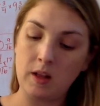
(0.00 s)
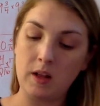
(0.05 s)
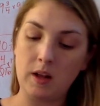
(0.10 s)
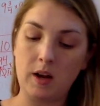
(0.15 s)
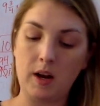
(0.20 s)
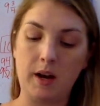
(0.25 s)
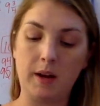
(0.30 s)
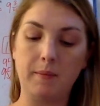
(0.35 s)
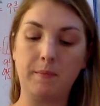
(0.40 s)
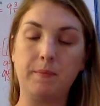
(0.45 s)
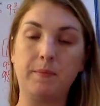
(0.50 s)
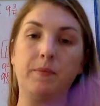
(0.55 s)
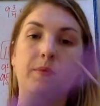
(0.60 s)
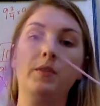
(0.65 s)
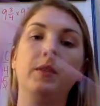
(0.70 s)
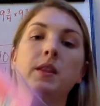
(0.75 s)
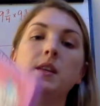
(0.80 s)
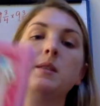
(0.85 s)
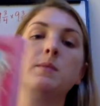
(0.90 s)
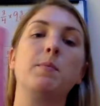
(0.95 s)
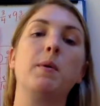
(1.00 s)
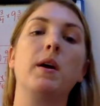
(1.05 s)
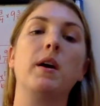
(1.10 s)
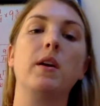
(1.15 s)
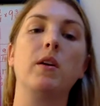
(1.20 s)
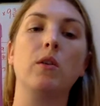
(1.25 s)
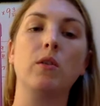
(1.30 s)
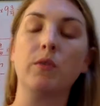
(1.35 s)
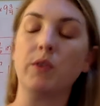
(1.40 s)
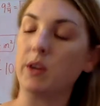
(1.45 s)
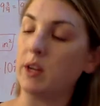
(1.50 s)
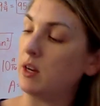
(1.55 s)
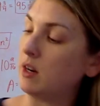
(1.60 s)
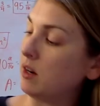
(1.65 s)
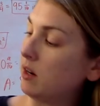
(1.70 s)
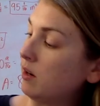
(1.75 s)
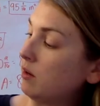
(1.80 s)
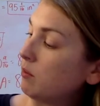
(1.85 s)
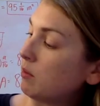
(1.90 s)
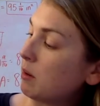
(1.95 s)
All right, this part over
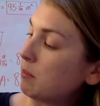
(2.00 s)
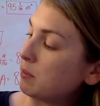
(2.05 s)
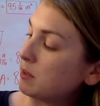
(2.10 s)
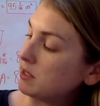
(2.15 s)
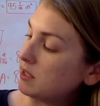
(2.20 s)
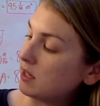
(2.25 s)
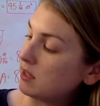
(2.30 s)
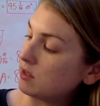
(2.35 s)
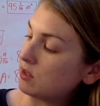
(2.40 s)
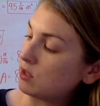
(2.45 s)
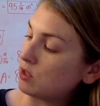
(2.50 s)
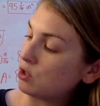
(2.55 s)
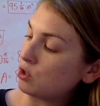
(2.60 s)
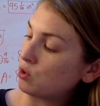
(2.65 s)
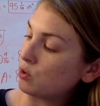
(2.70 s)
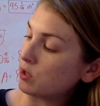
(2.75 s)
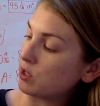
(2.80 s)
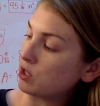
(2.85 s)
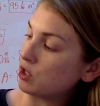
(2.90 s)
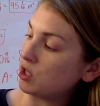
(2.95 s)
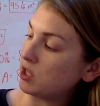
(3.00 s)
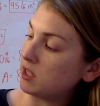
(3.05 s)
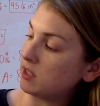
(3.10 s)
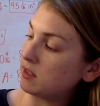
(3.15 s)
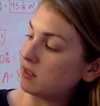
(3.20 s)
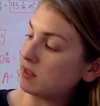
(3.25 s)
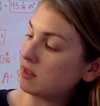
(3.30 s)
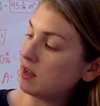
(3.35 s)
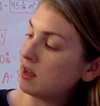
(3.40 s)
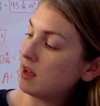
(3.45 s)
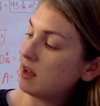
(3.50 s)
here represents the short sheets.